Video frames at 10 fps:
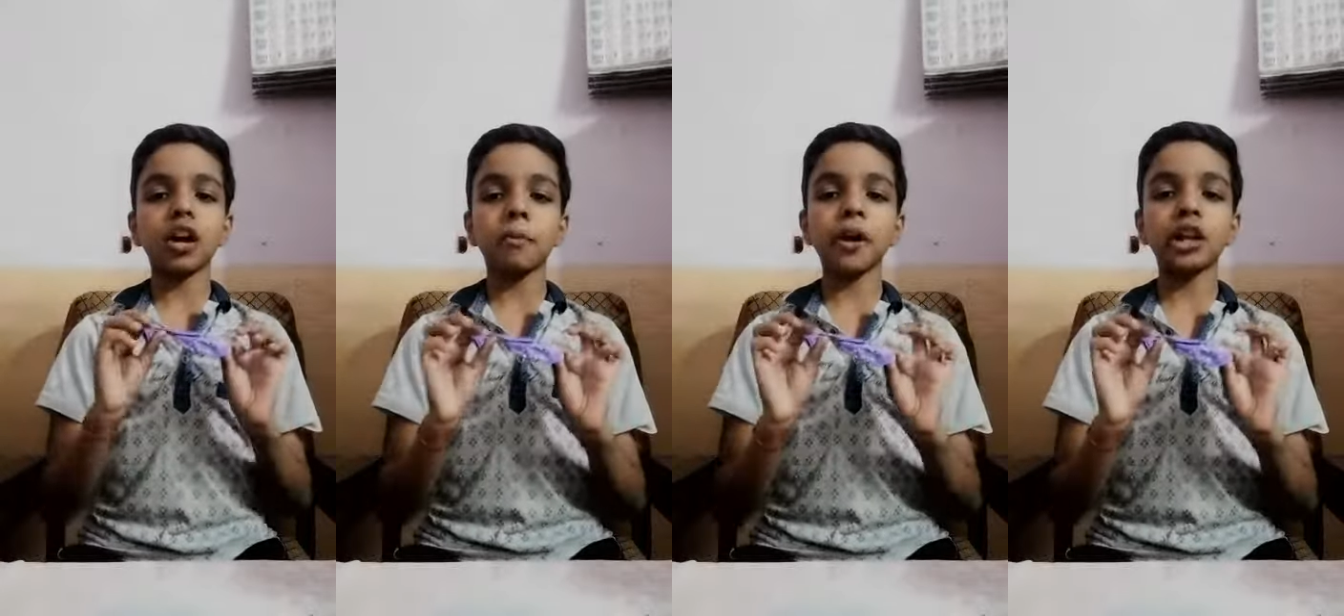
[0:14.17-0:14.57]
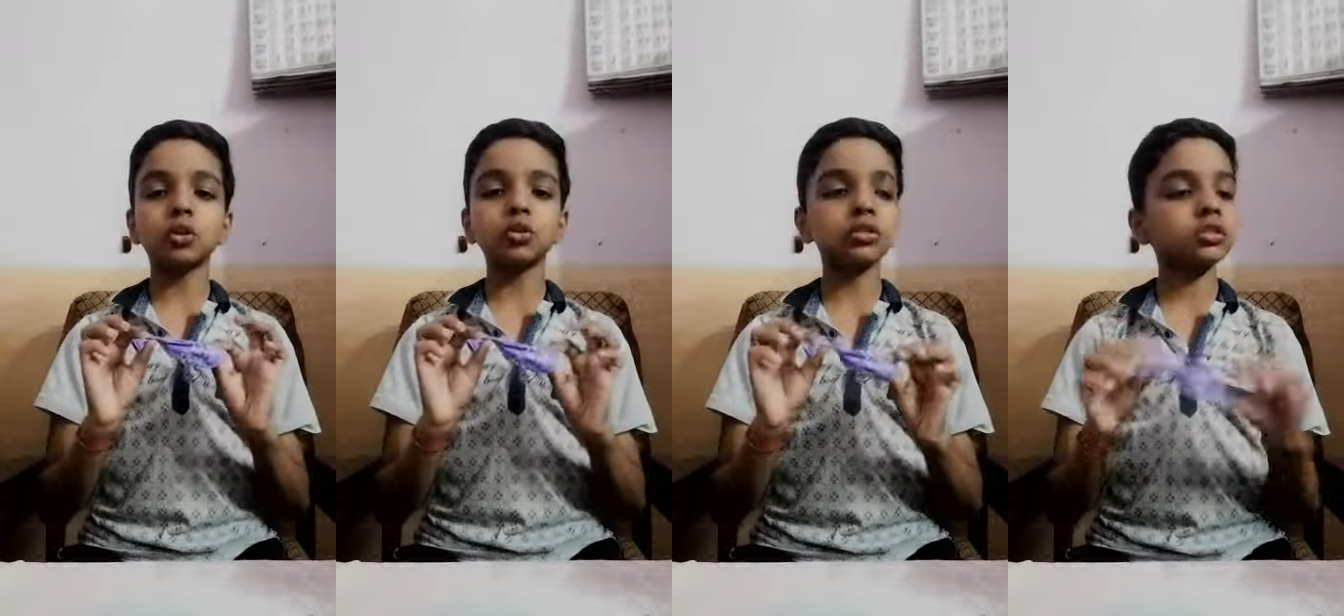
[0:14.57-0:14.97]
a
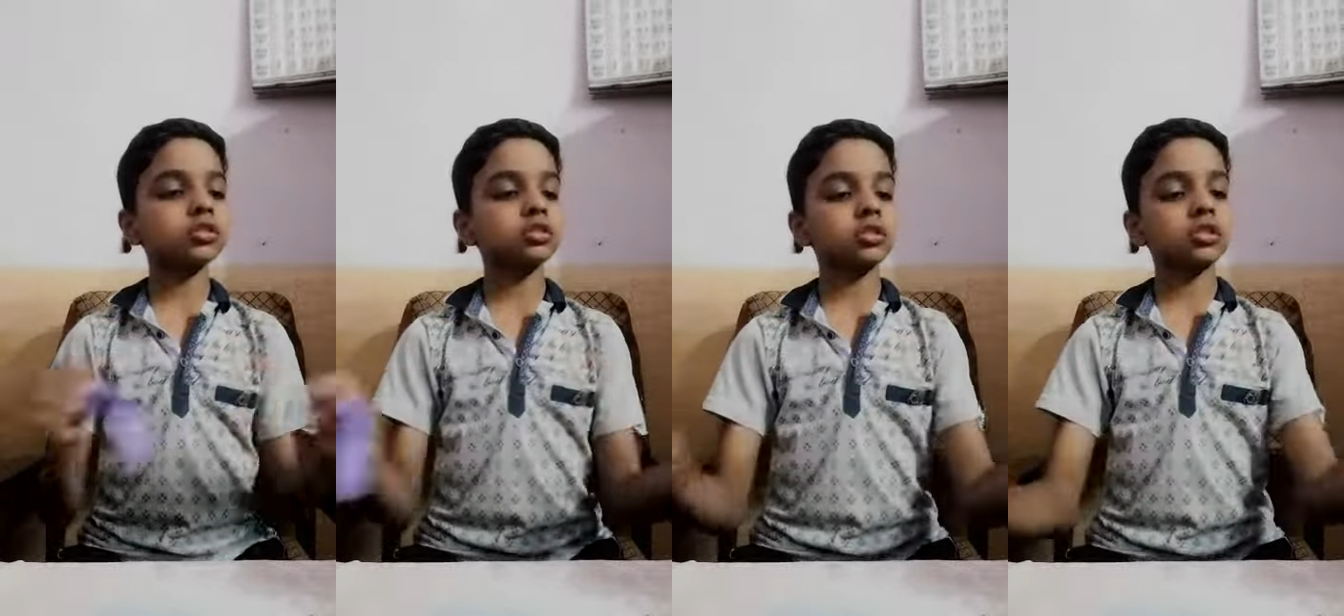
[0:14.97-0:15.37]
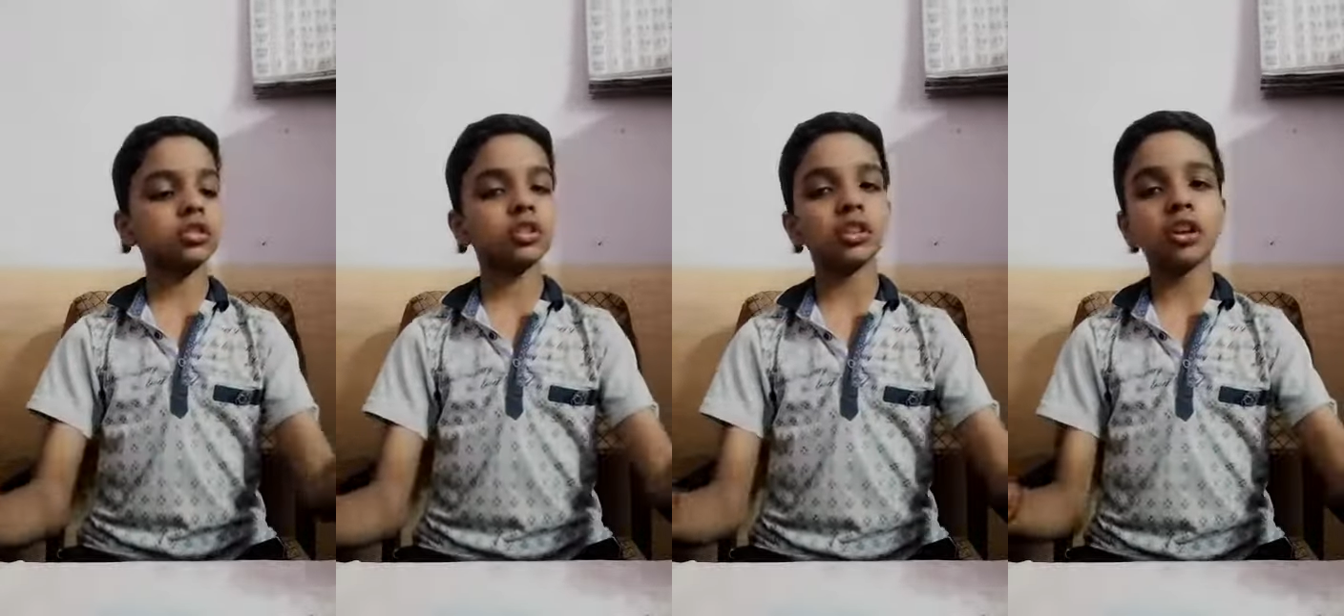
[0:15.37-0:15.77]
balloon
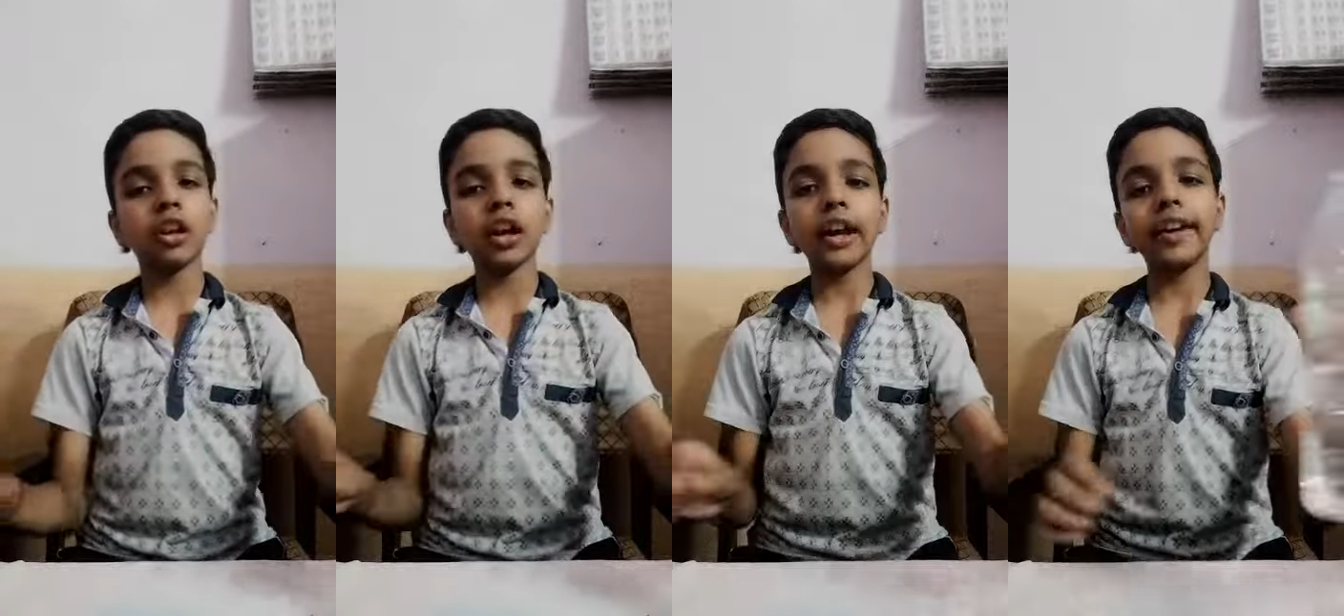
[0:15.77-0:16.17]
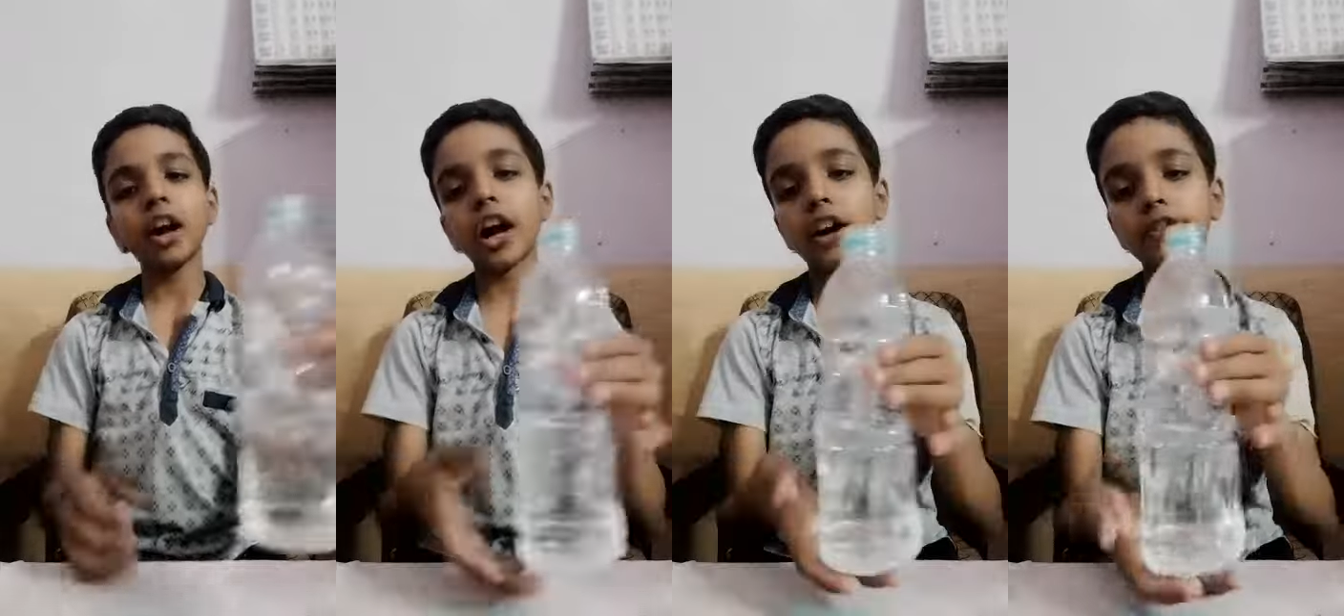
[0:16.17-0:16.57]
and a
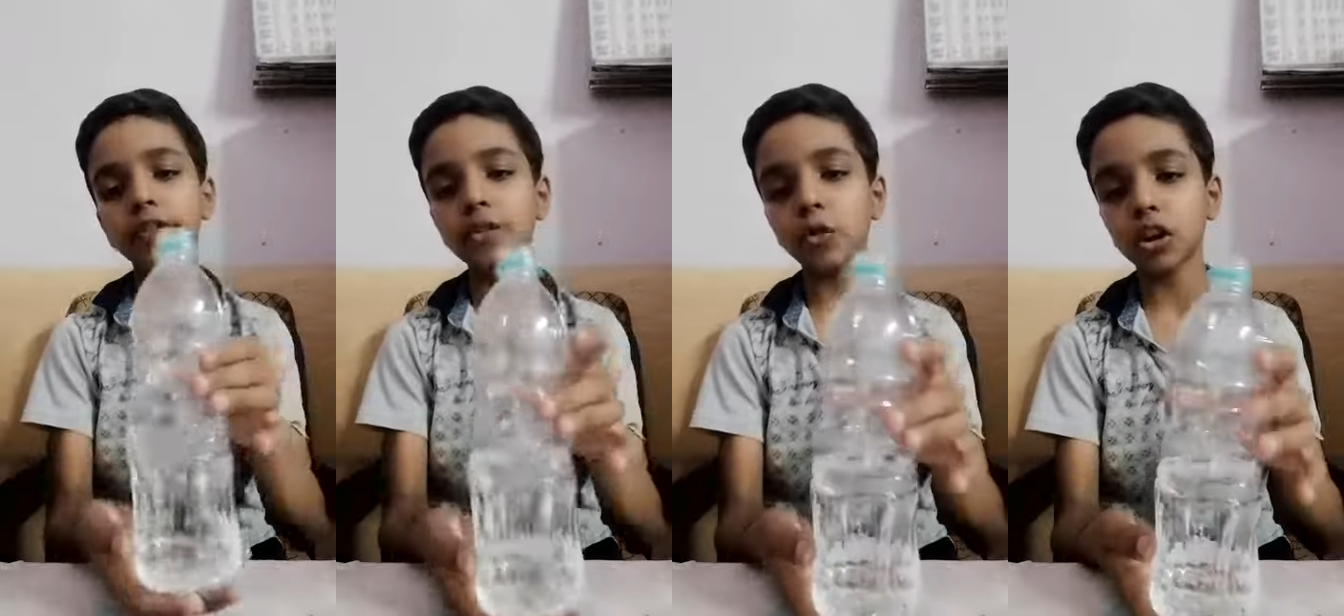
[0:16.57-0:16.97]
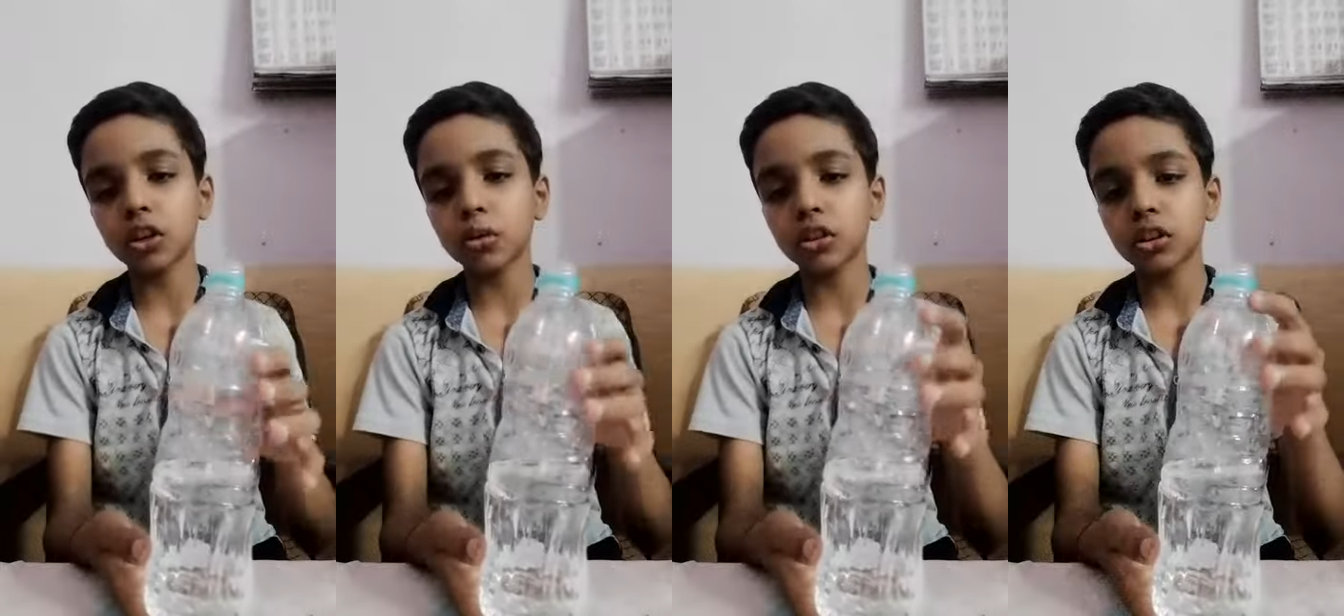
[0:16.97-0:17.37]
half pin
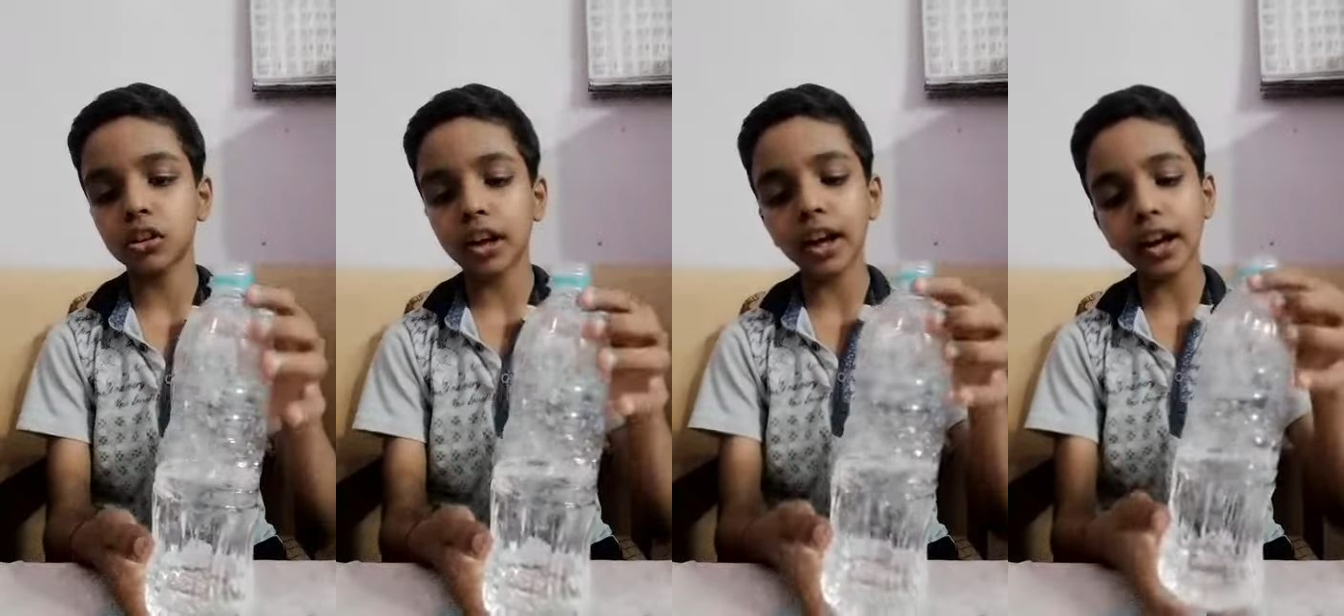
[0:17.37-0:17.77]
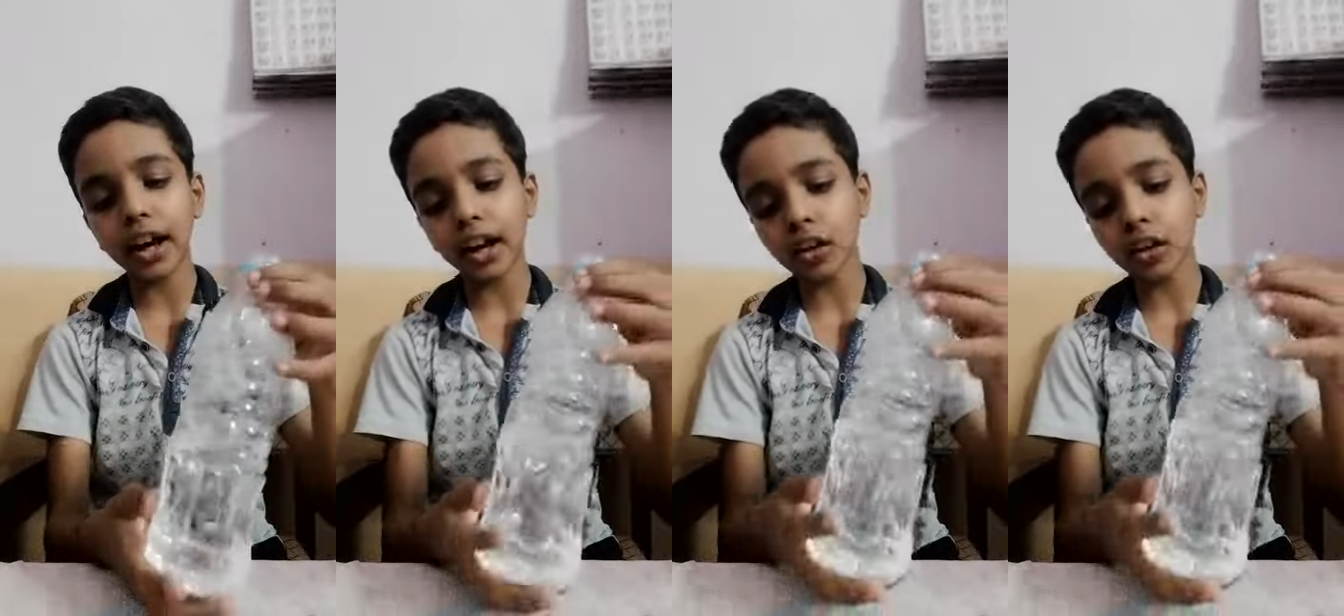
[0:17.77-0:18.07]
water bottle and I